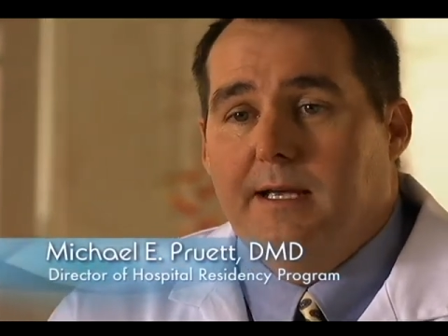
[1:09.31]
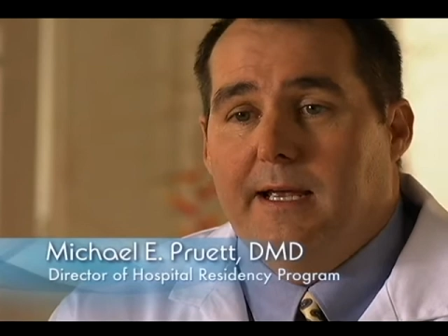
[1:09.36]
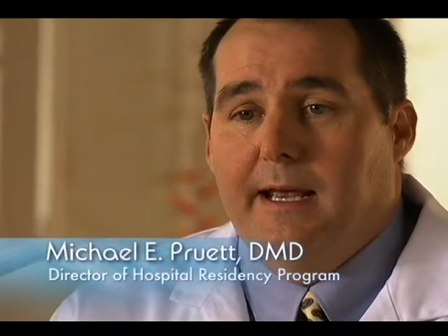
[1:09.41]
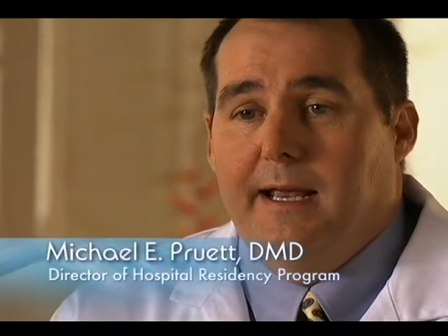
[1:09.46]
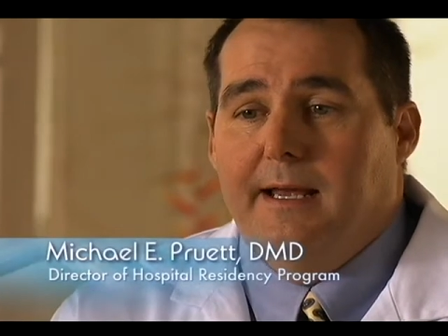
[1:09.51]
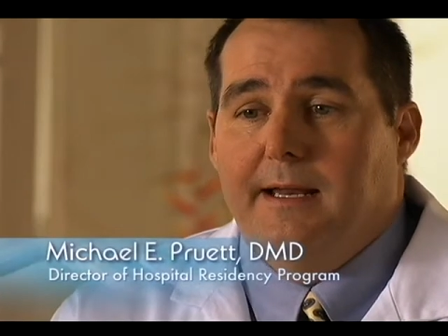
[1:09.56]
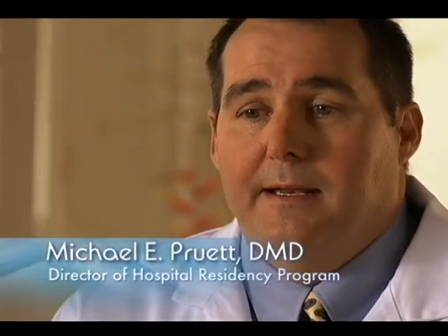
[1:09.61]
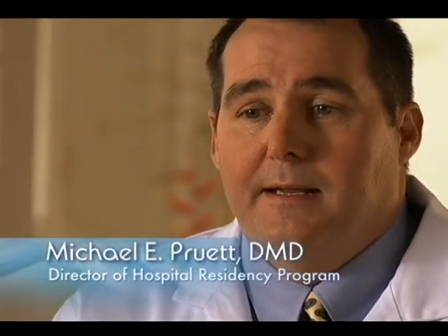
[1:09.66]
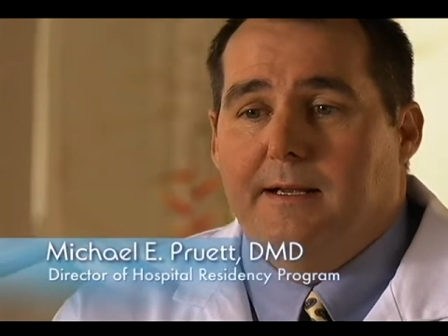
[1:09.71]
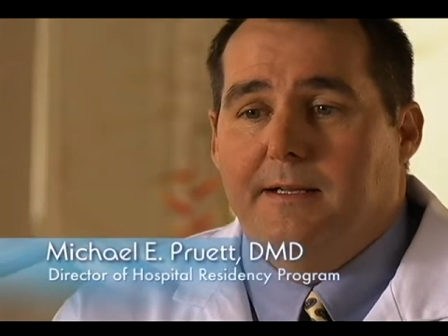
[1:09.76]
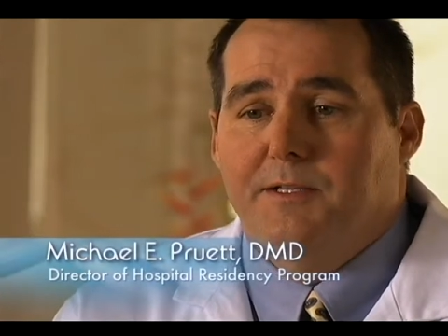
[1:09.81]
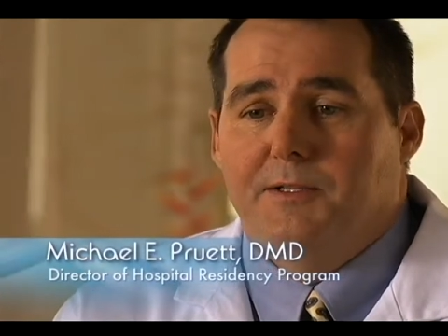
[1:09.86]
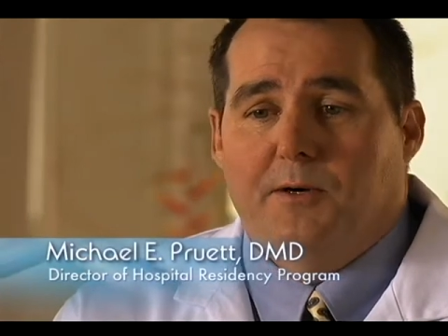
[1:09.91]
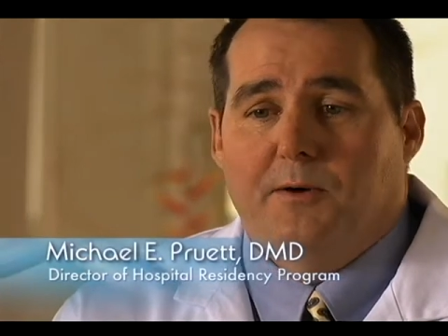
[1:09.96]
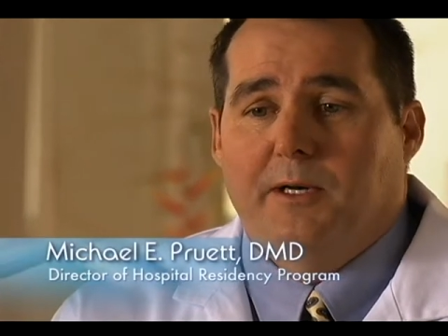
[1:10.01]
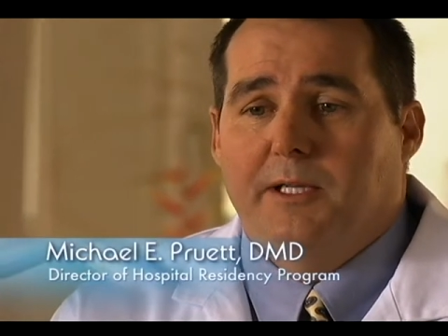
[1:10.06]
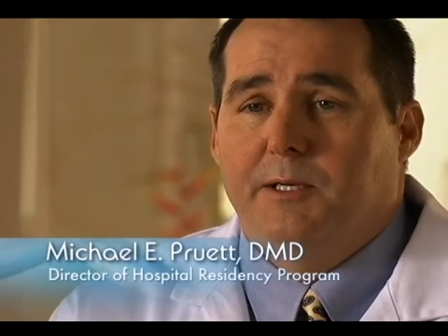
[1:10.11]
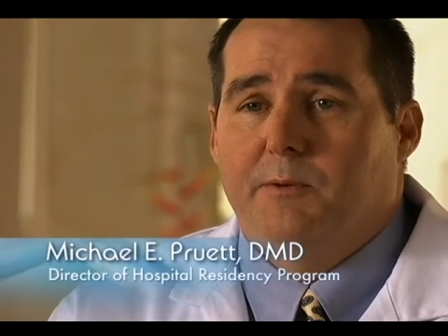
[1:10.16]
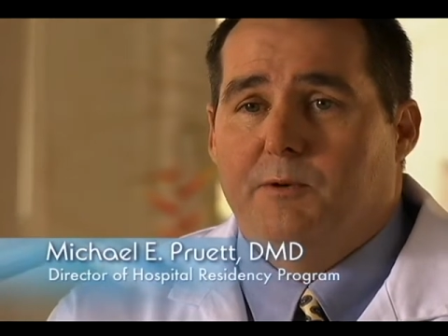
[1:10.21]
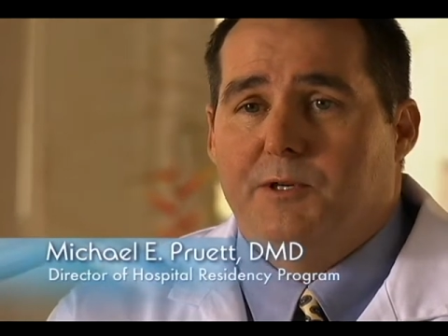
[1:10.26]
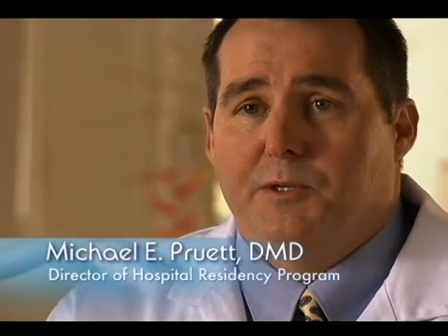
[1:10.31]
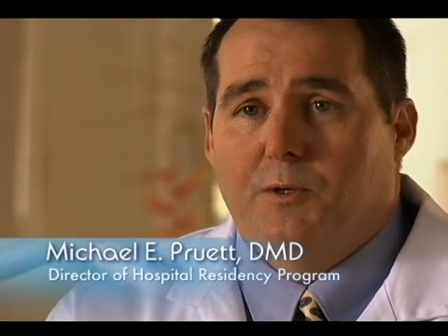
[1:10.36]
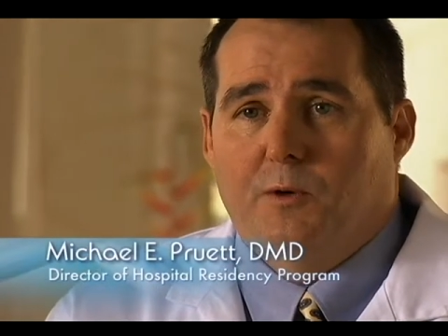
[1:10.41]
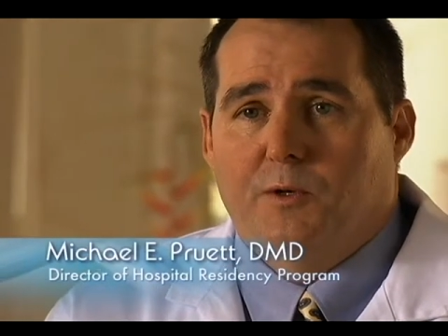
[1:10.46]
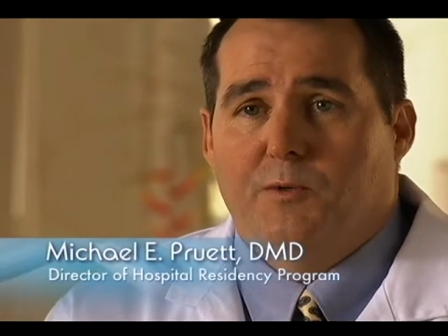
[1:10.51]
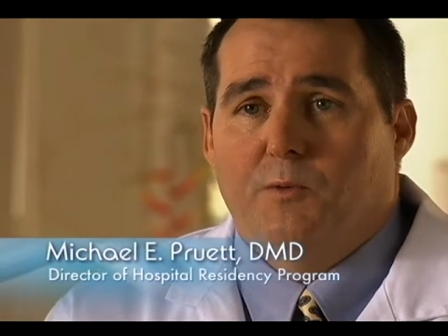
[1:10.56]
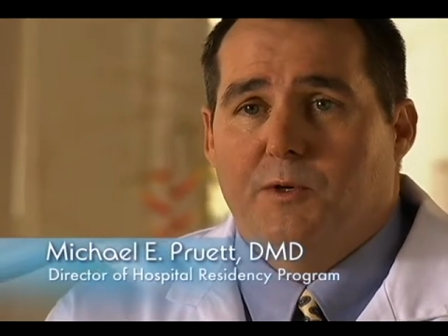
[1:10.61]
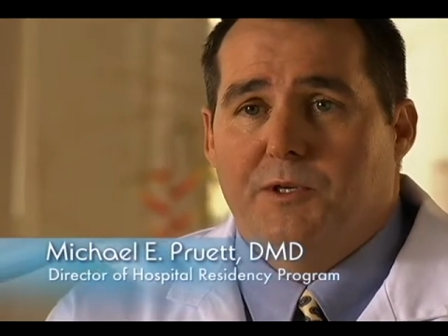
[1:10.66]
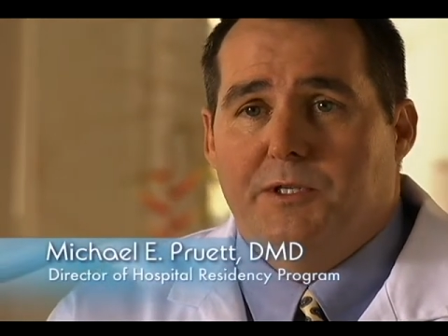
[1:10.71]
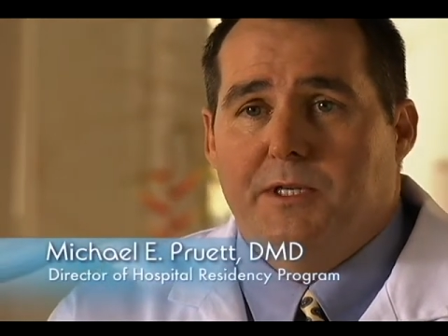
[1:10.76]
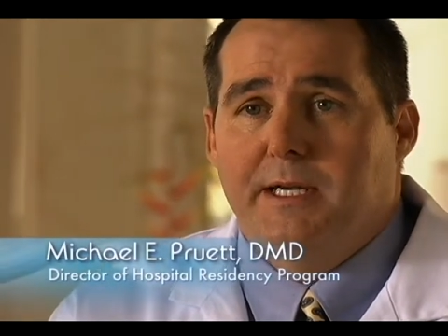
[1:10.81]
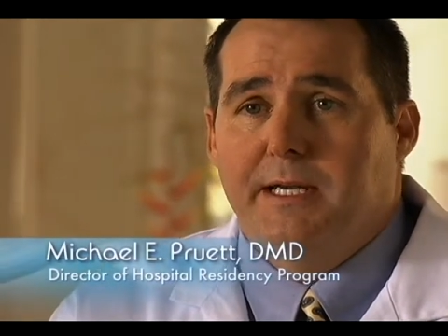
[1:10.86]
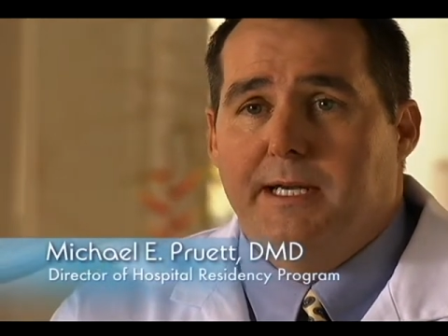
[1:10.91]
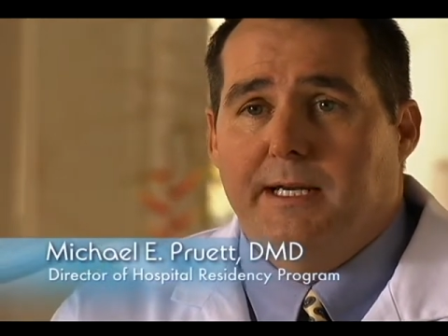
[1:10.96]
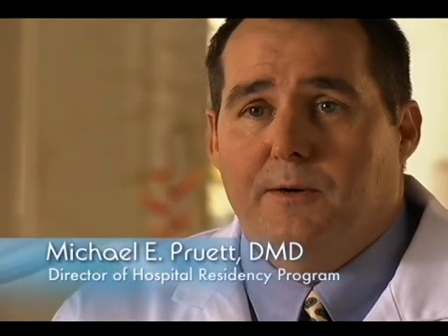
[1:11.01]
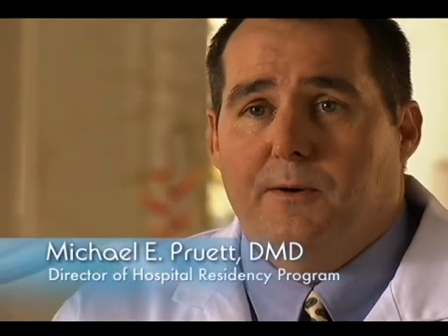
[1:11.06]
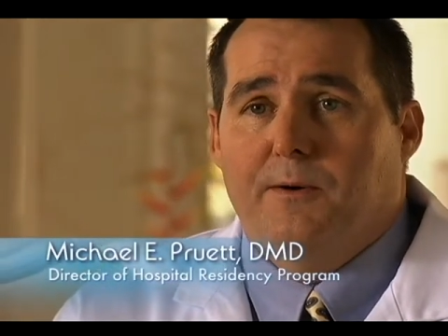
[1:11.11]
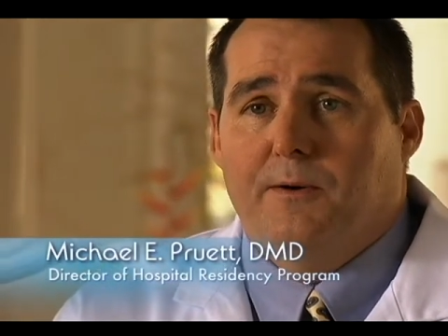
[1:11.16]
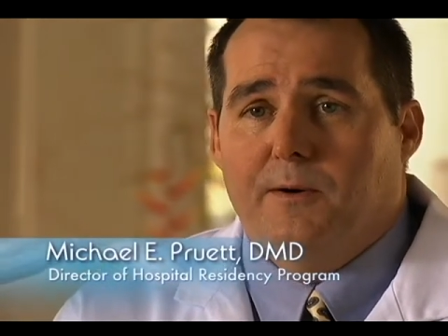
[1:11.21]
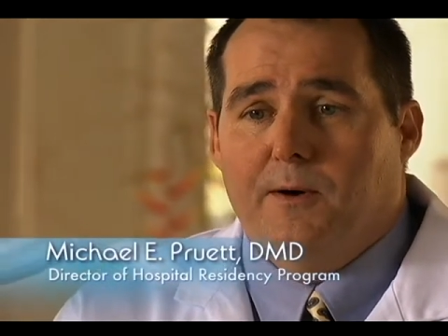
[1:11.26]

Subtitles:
And certainly the results we're seeing